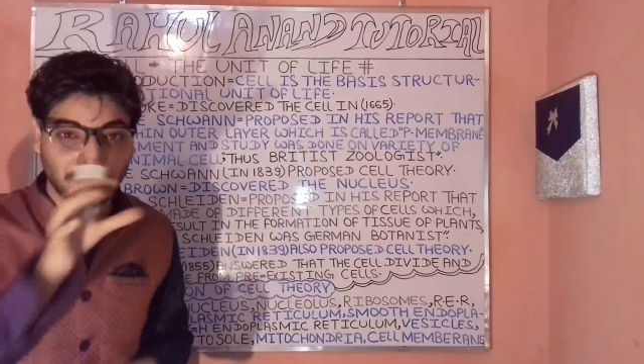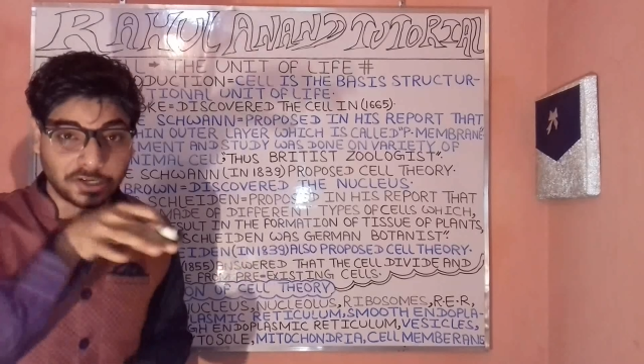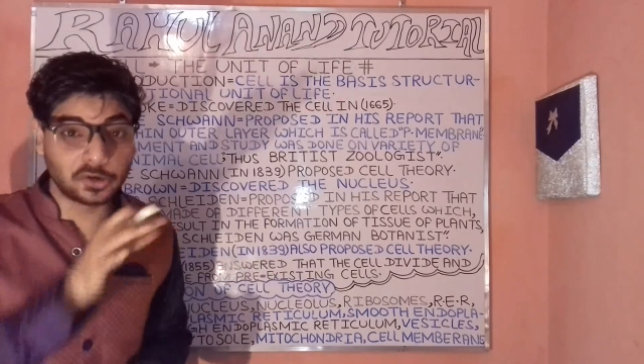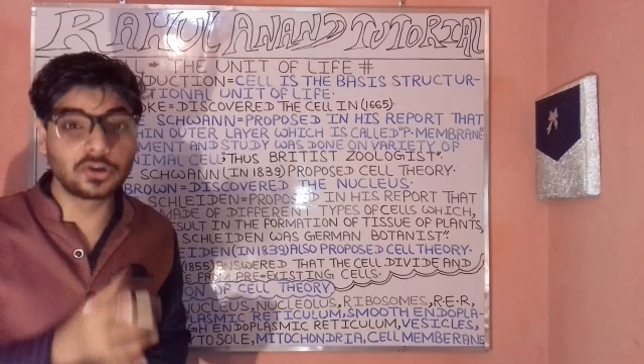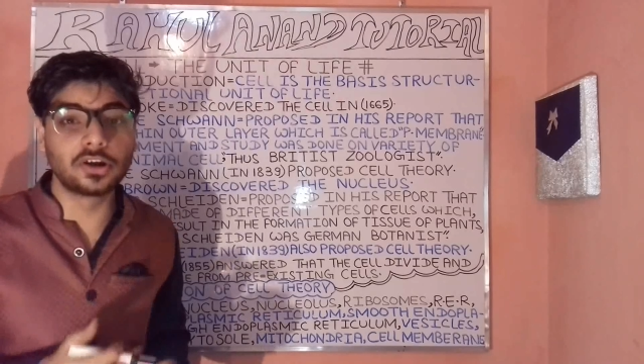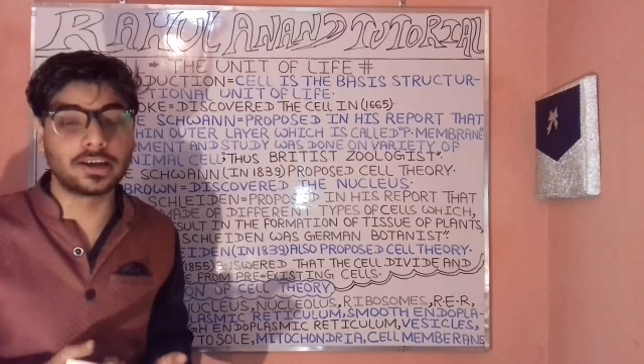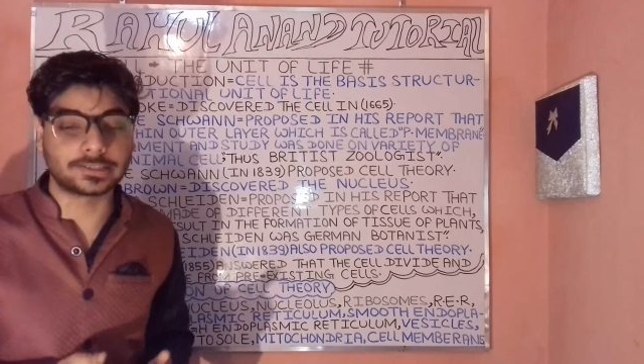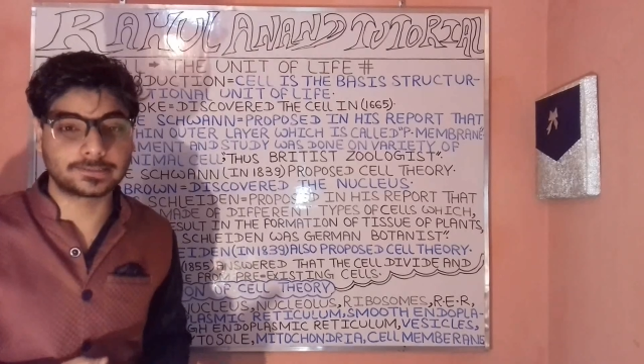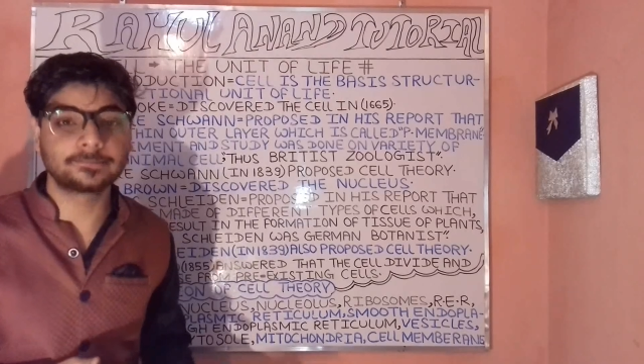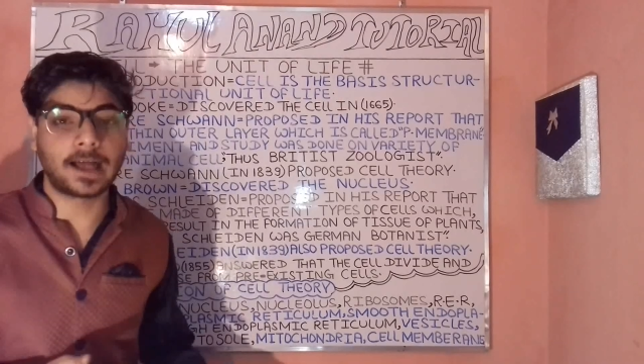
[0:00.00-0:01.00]
your
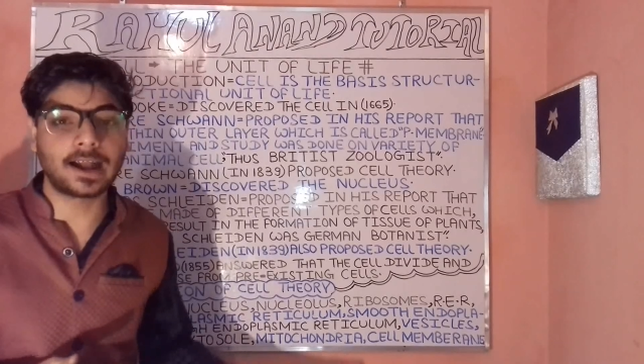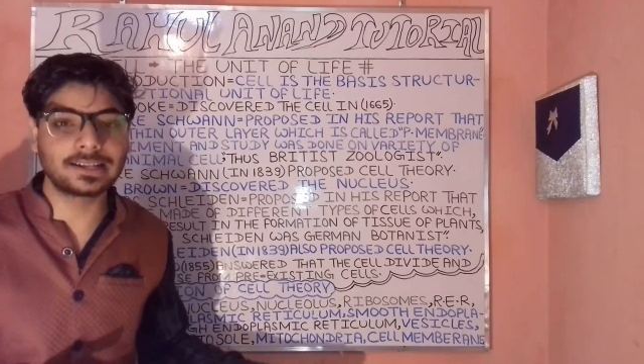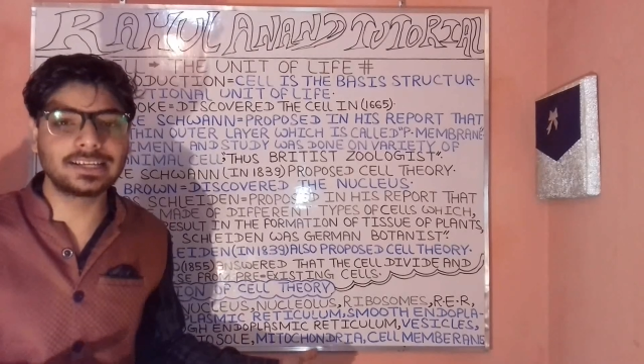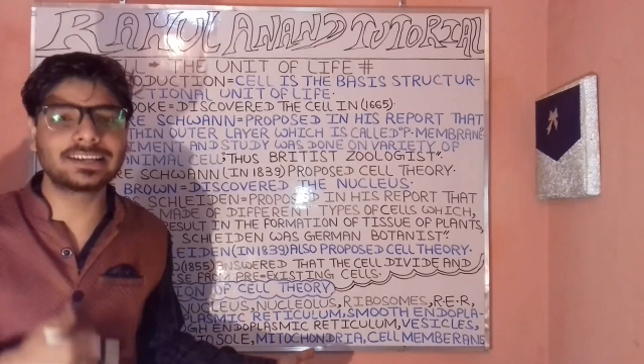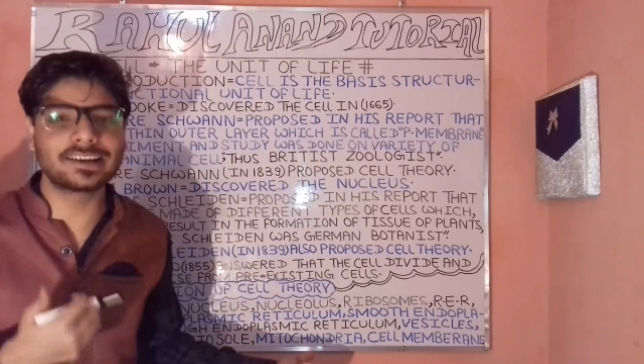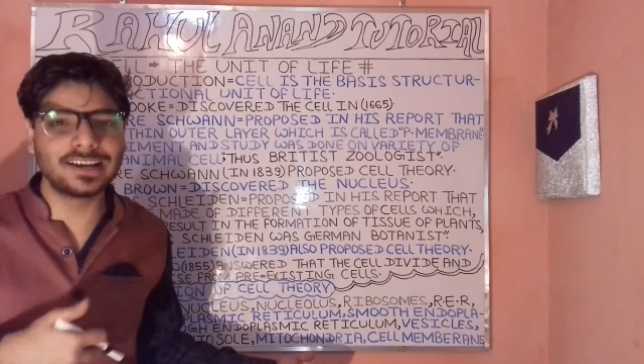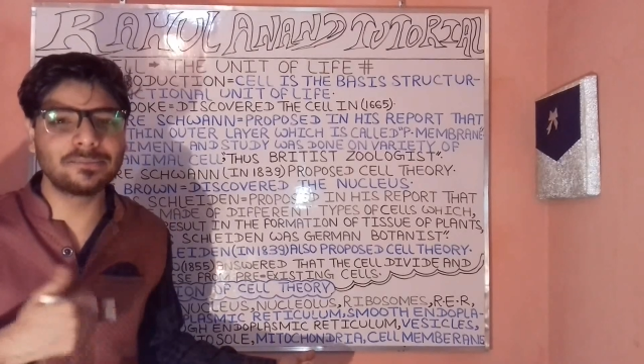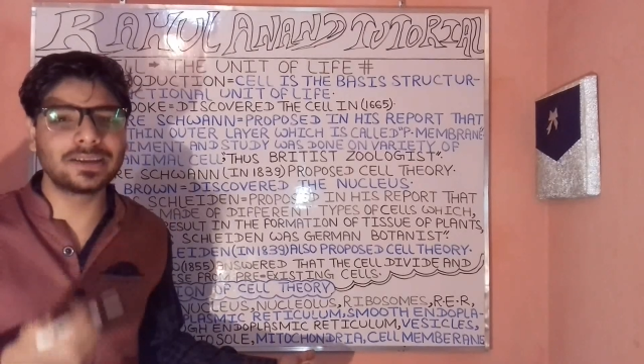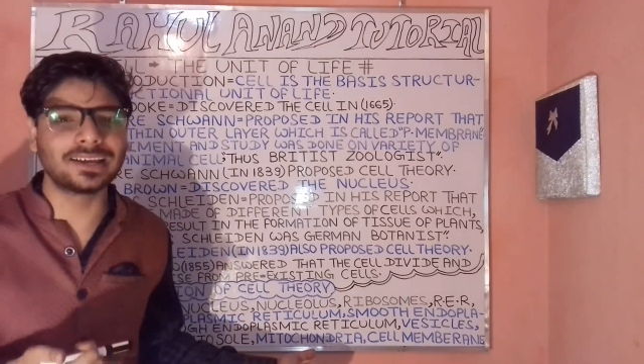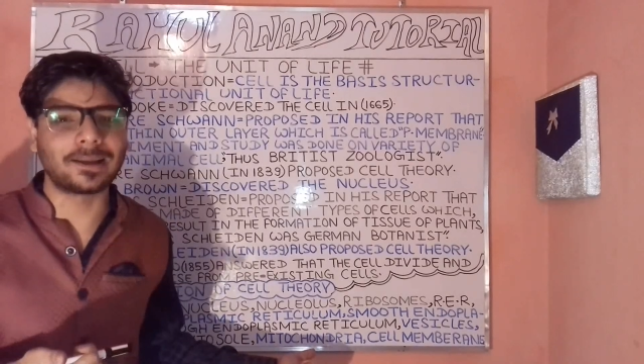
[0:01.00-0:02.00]
nucleolus are
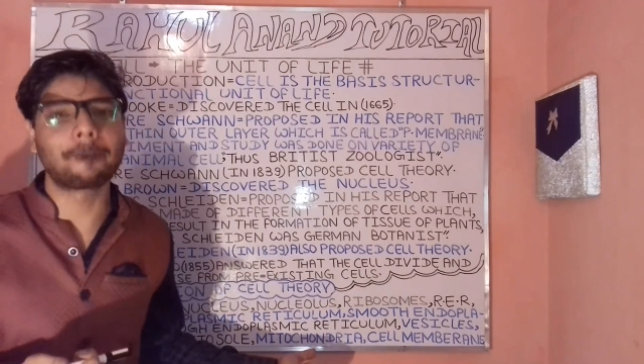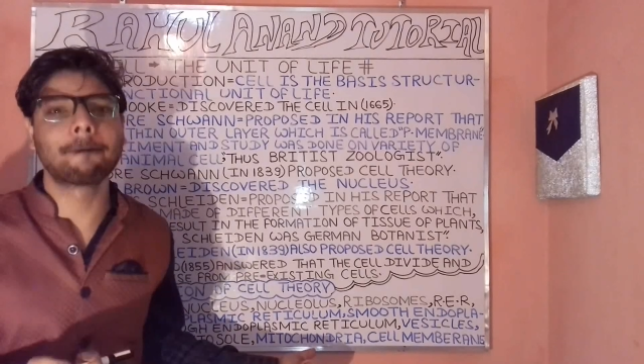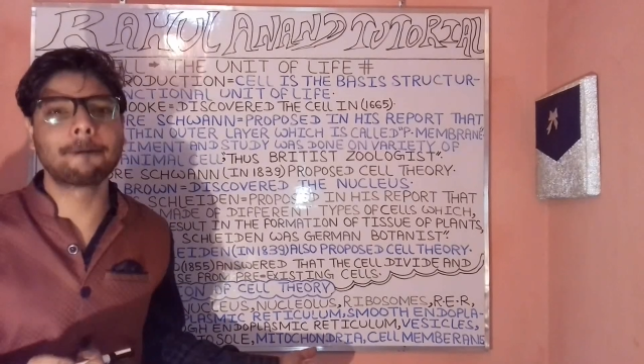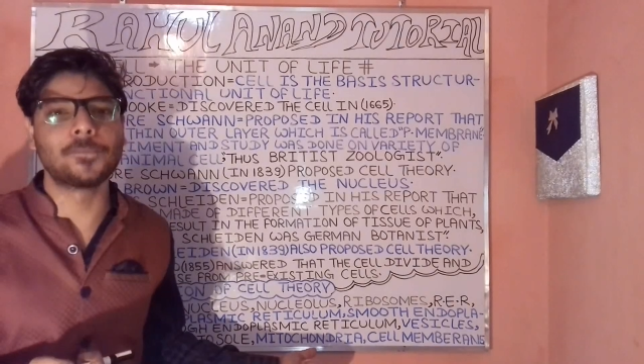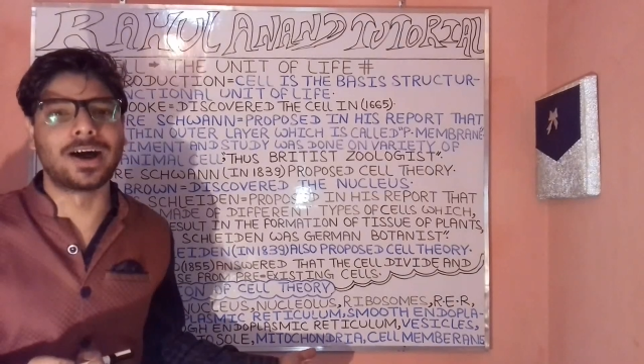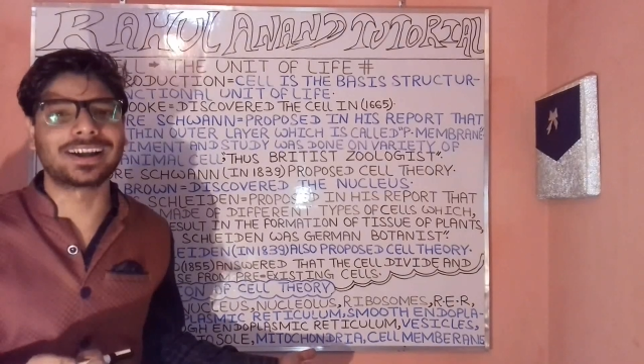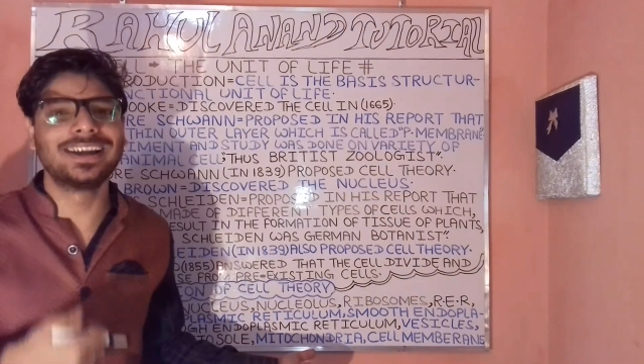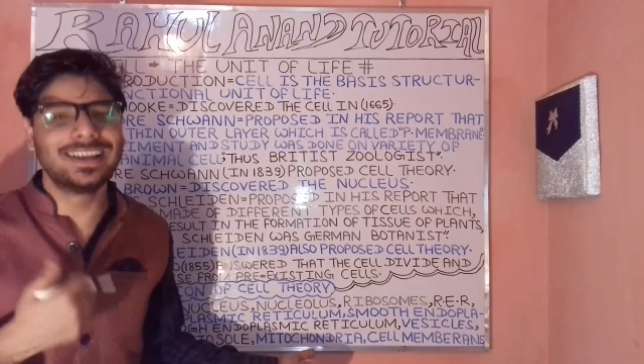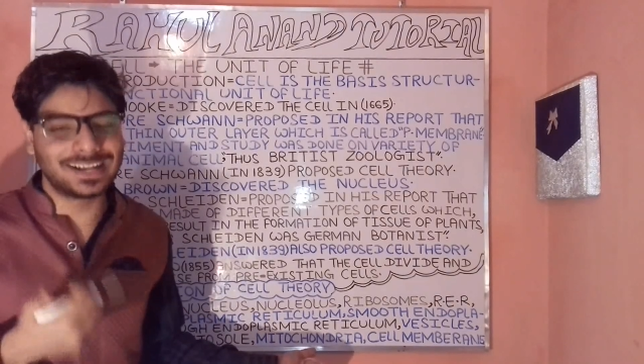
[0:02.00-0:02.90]
literally being what?